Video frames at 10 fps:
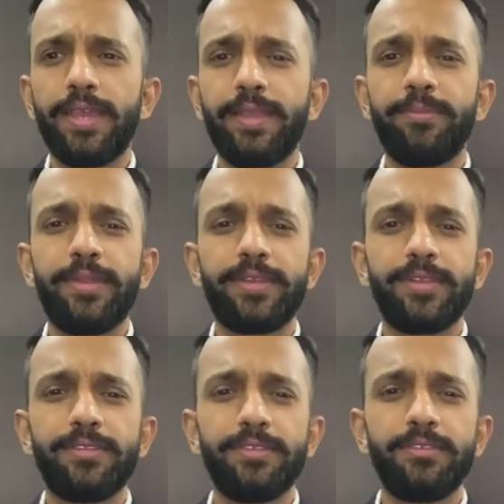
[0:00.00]
and better
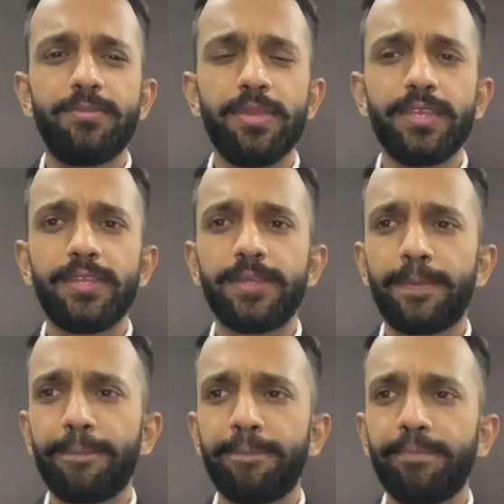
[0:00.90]
decision making.
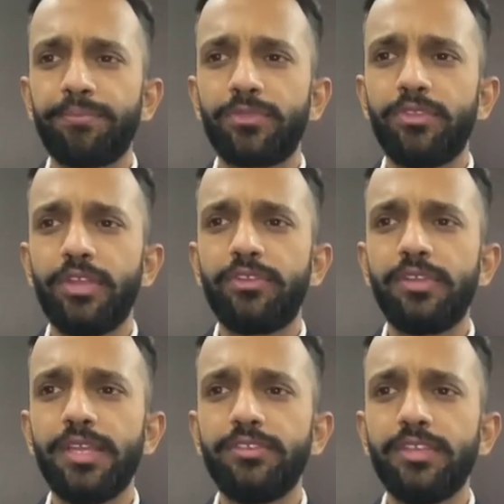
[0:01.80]

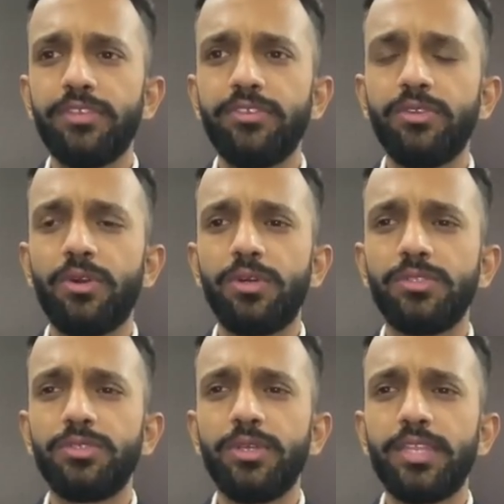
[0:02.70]
Centralization
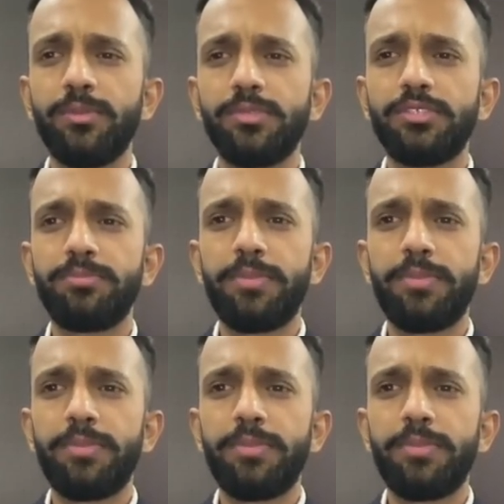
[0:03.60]
also enables